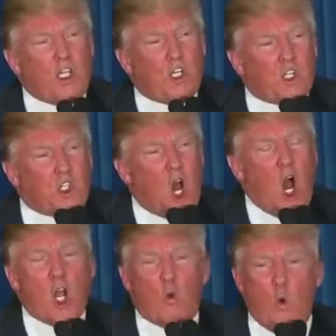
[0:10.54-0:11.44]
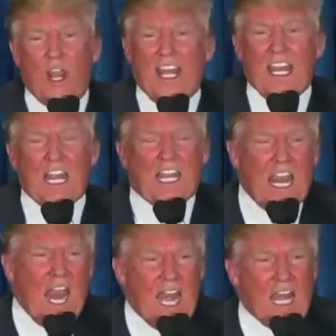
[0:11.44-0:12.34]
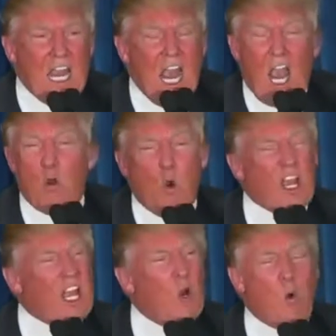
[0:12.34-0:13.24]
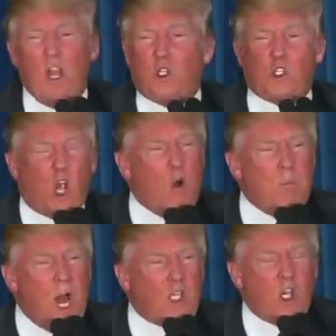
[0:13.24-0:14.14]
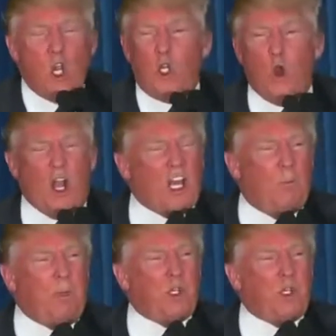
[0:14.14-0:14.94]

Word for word: nature of political rhetoric in the United States, dystopian novels have